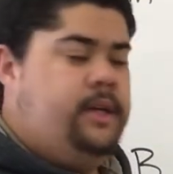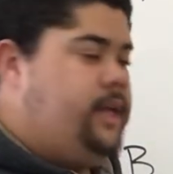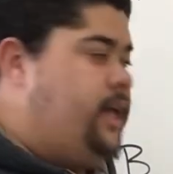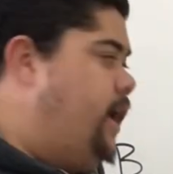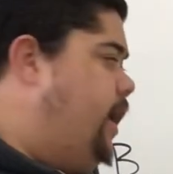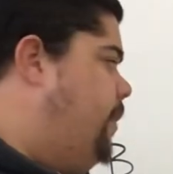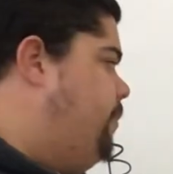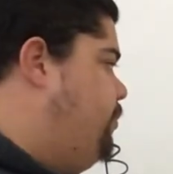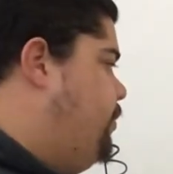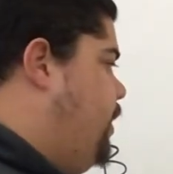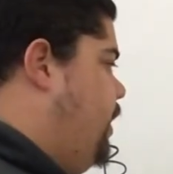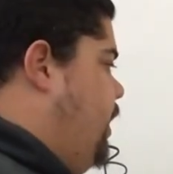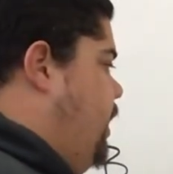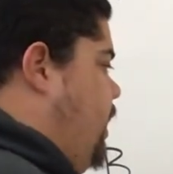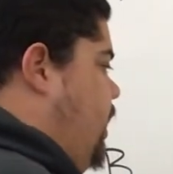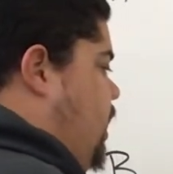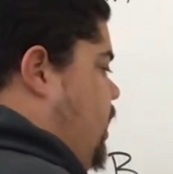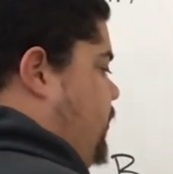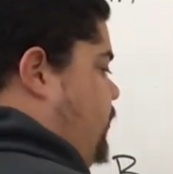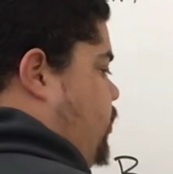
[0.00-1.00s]
Okay?
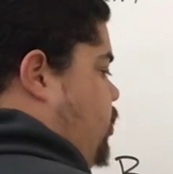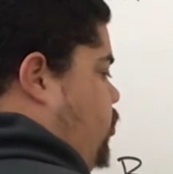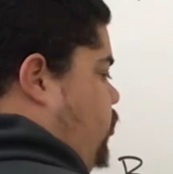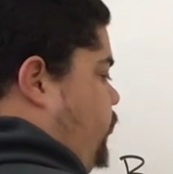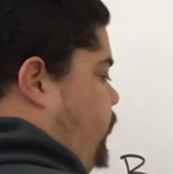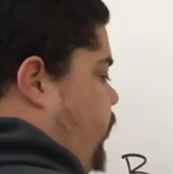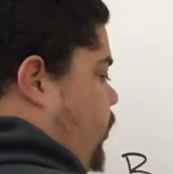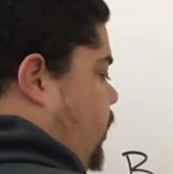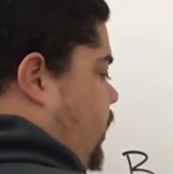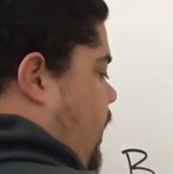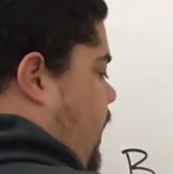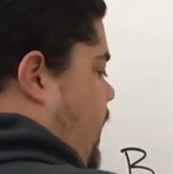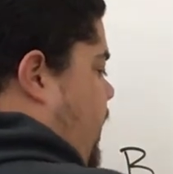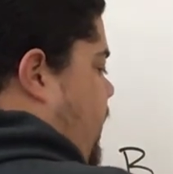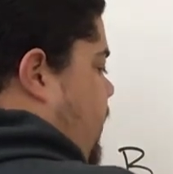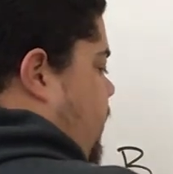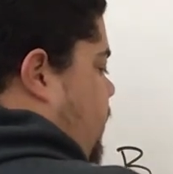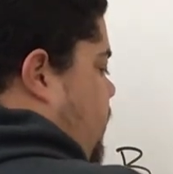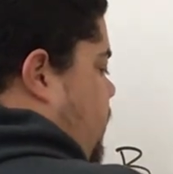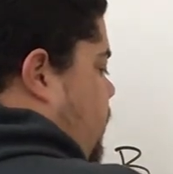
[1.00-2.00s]
If you feel like